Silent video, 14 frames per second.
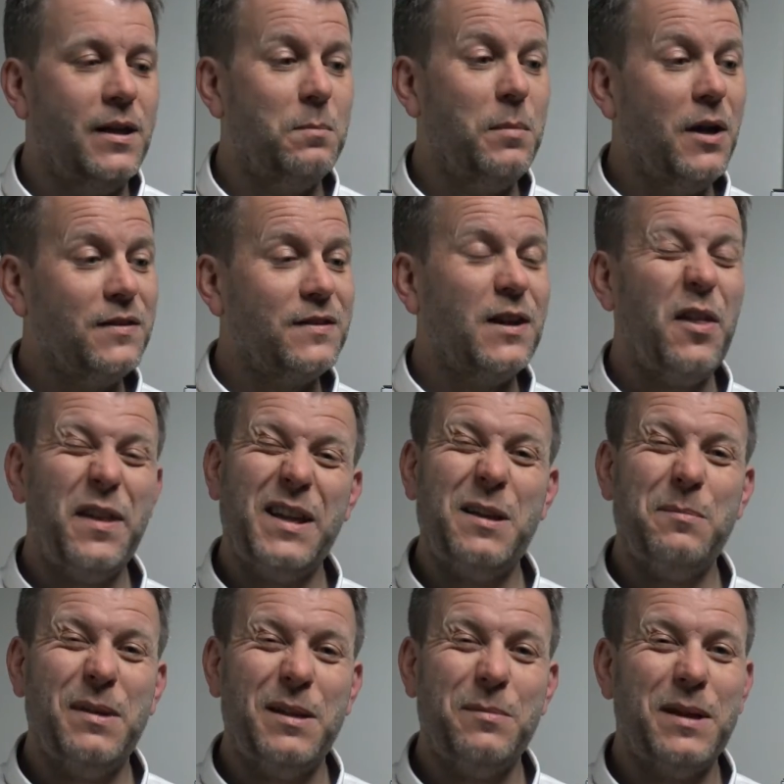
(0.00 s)
Personally, I think
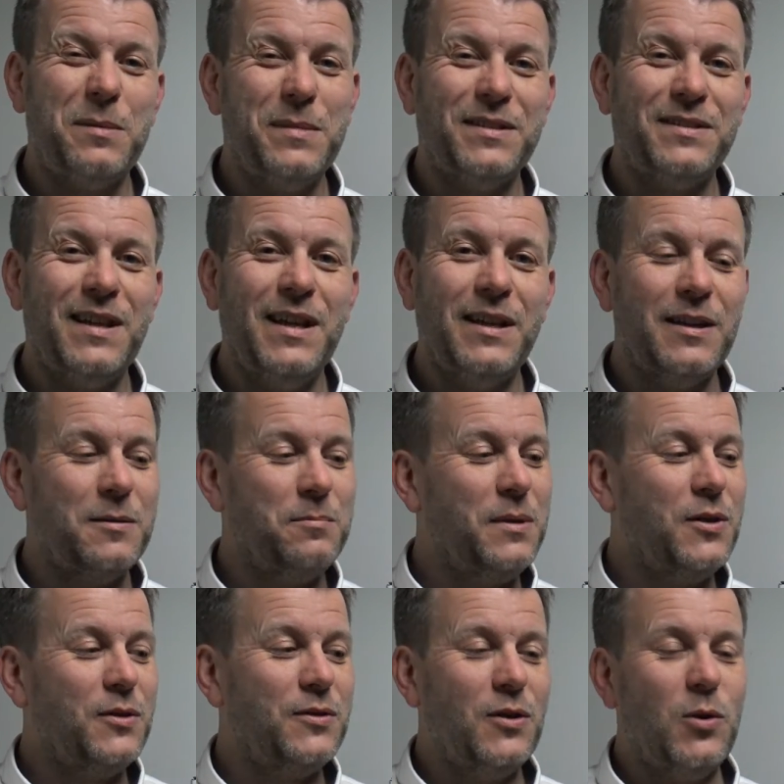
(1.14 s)
it'd be a big mistake
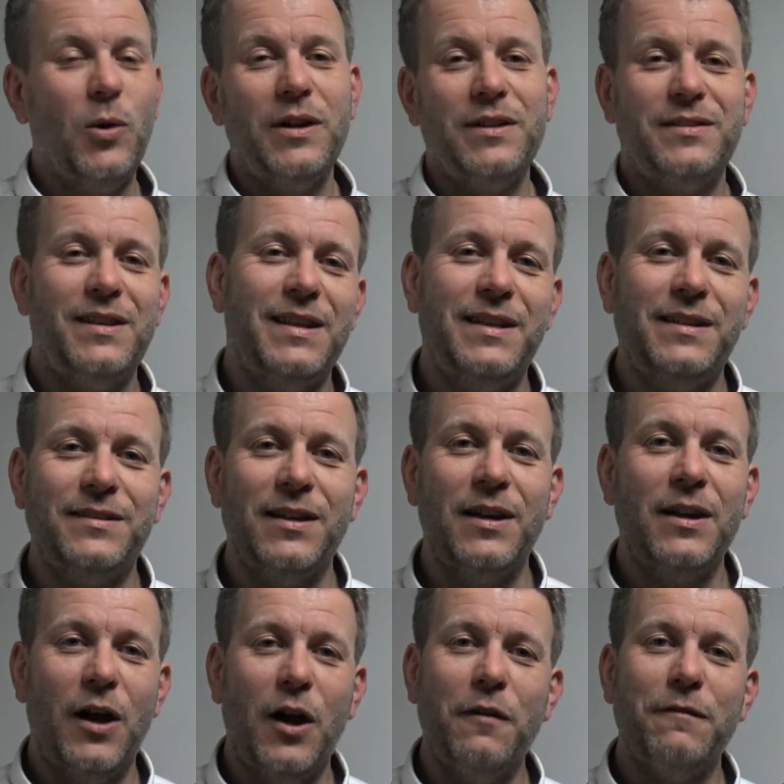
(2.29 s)
because the quality of these
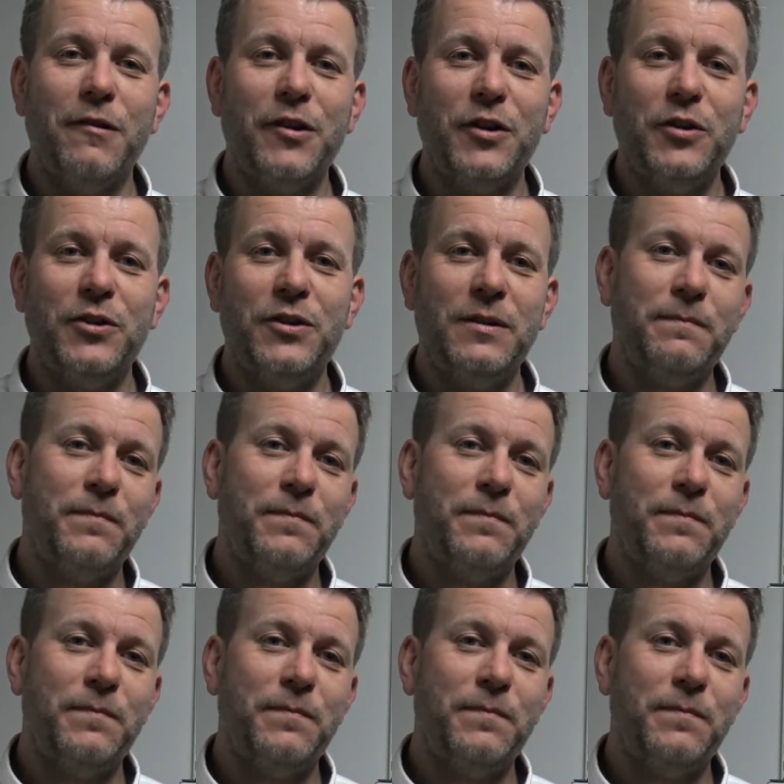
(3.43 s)
are very good,